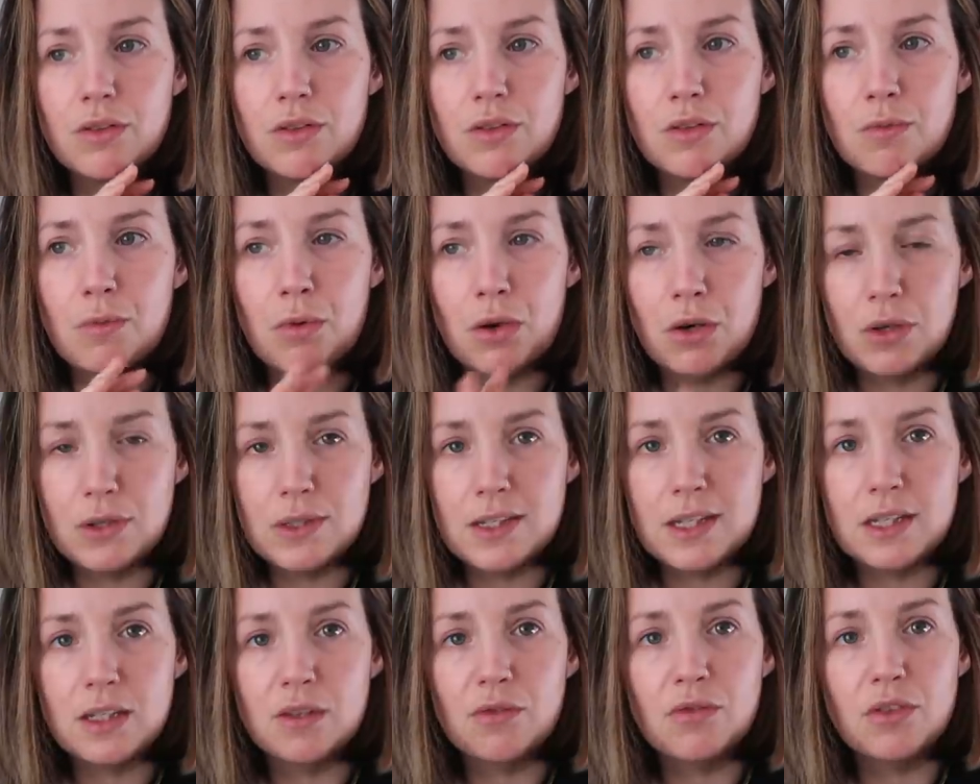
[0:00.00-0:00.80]
the
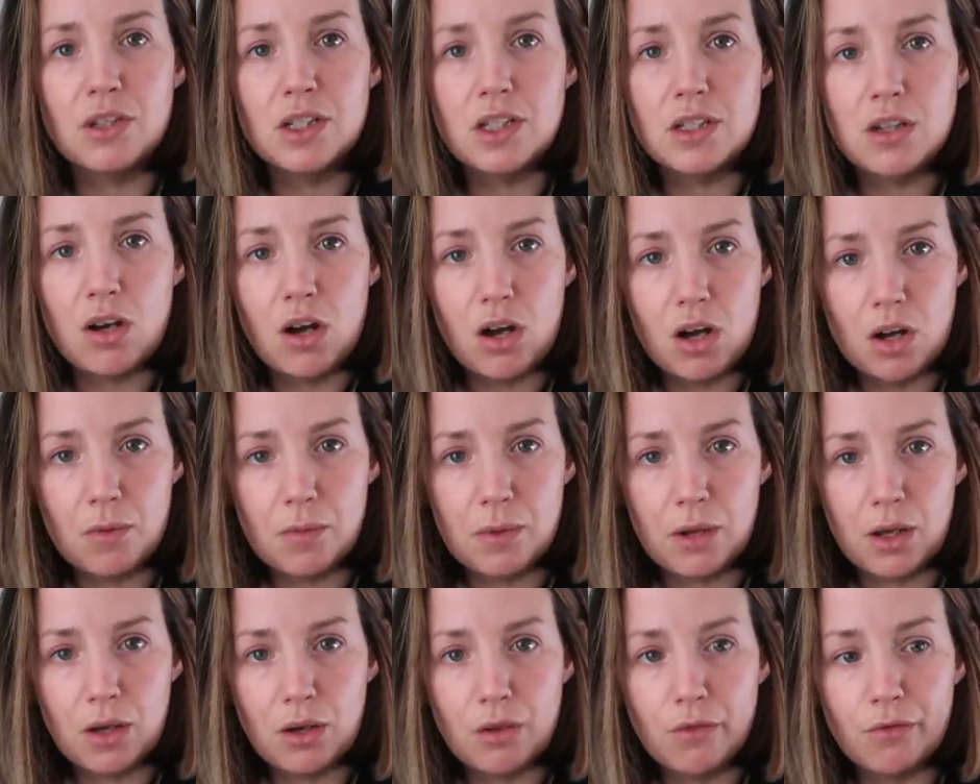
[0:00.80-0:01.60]
process of the
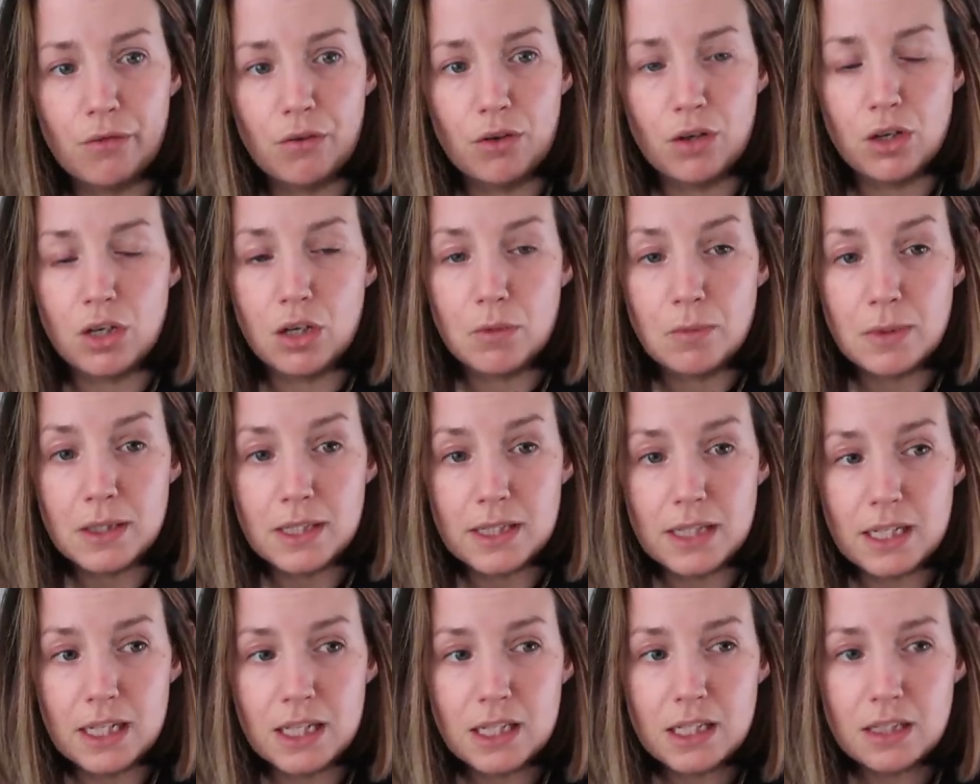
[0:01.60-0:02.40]
startup loan for a new
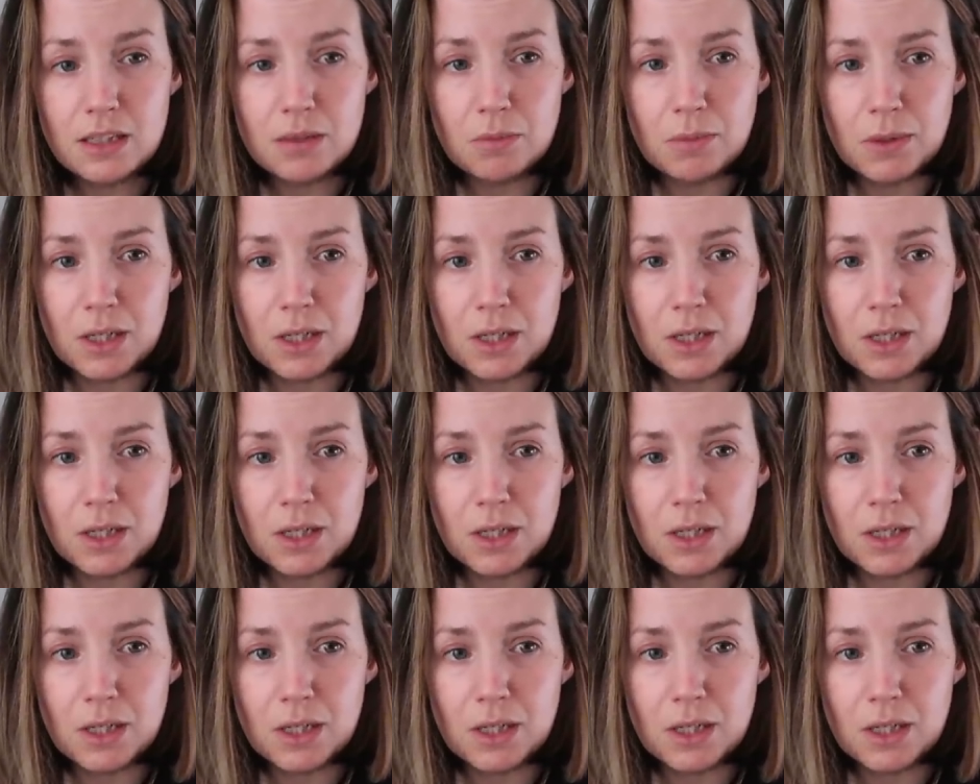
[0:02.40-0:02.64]
business,